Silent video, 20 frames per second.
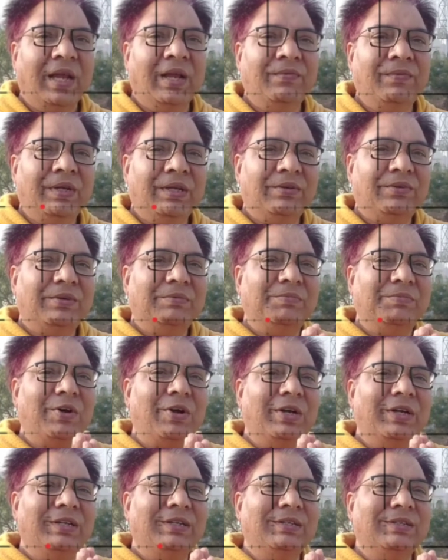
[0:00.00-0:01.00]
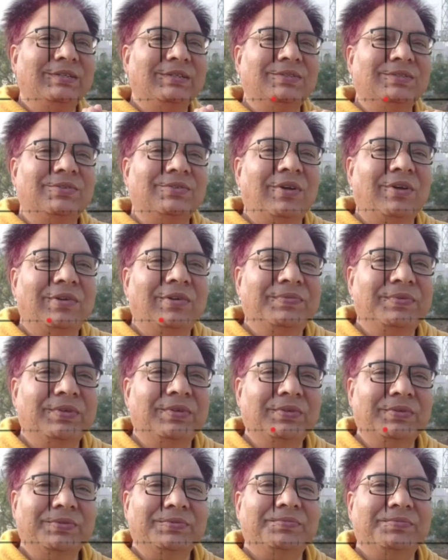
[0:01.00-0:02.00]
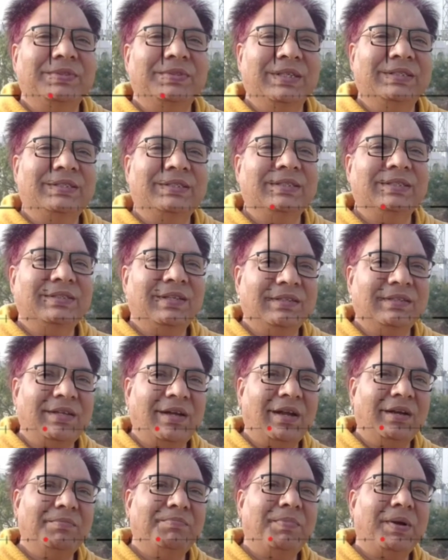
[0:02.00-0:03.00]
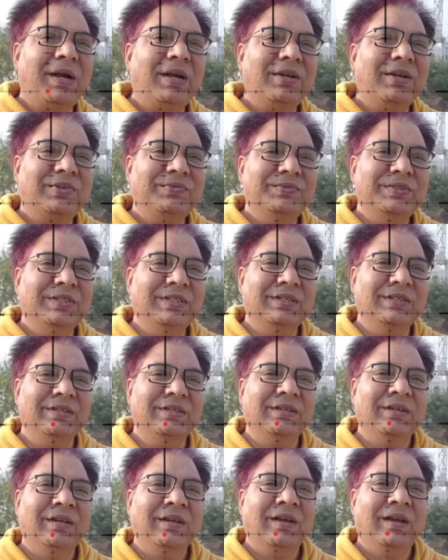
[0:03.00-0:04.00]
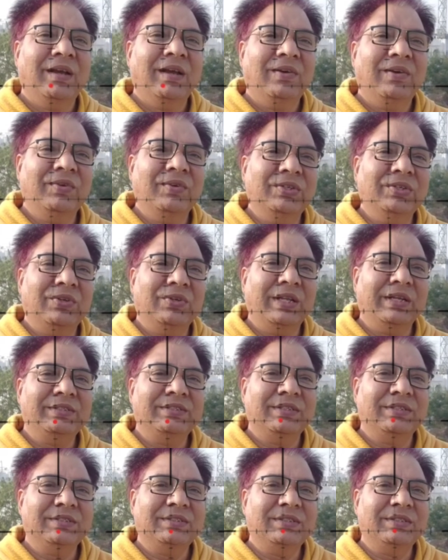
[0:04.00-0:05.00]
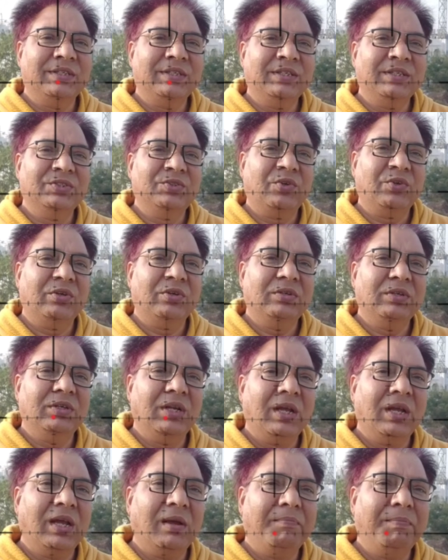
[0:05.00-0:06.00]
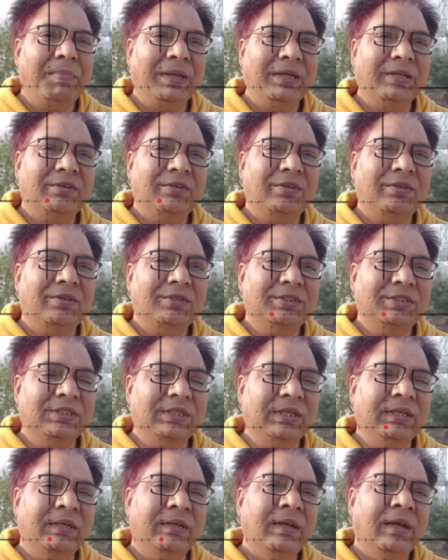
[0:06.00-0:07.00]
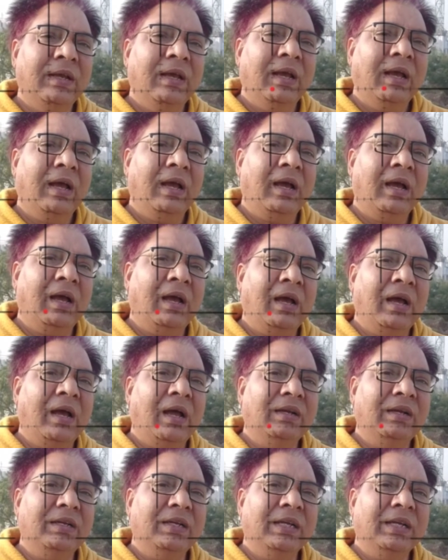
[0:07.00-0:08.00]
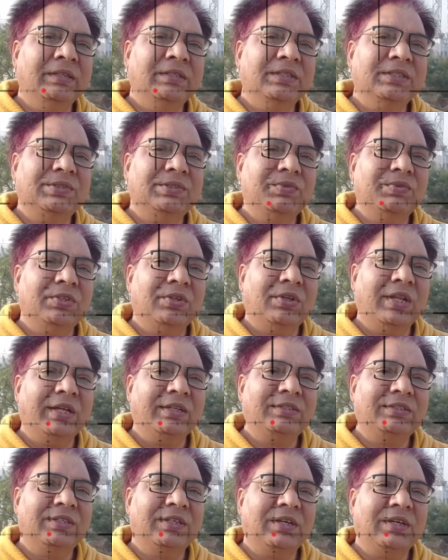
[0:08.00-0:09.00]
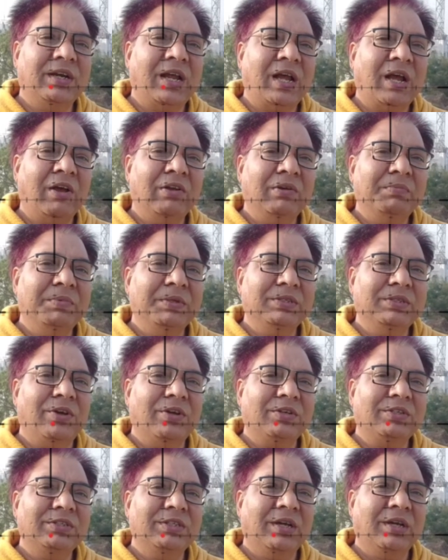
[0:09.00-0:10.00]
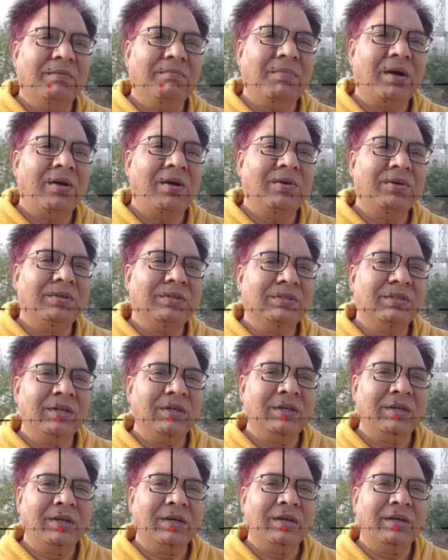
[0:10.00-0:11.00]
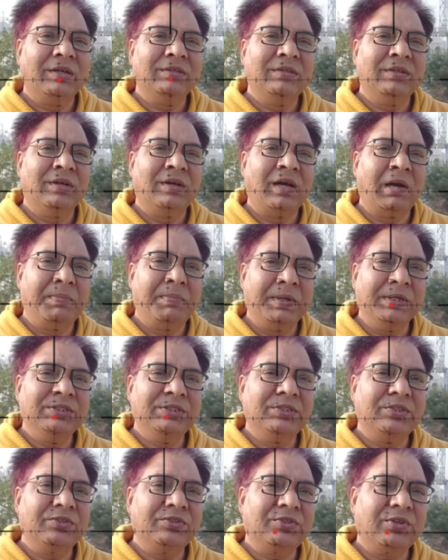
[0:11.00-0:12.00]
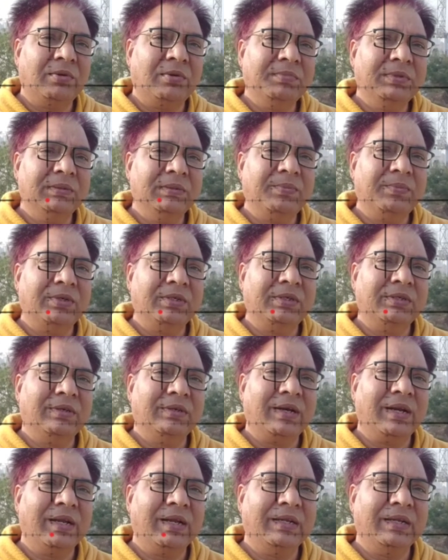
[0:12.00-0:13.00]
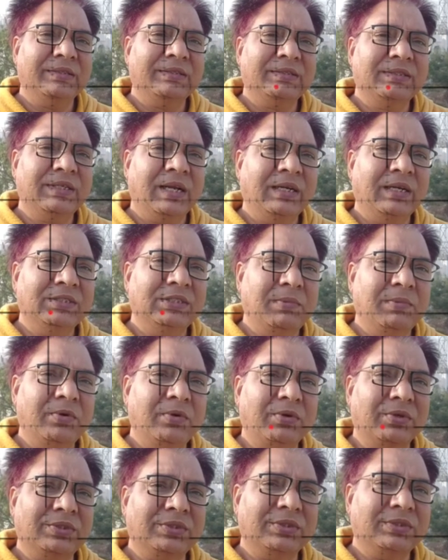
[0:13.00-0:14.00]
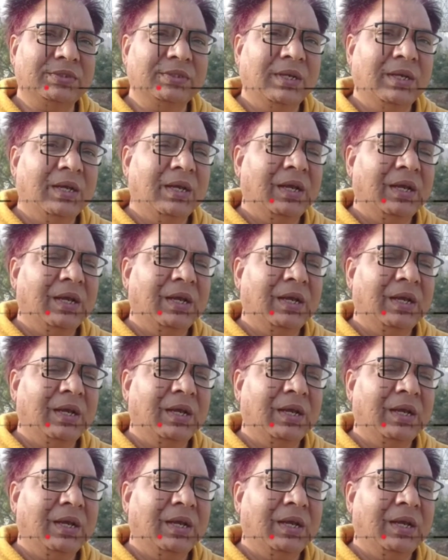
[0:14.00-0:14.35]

A very good morning to all of you. This is the third part of the video lecture series on uh, palynology. And in this video lecture, I will be talking about uh, the apertures of the pollen grains and spores.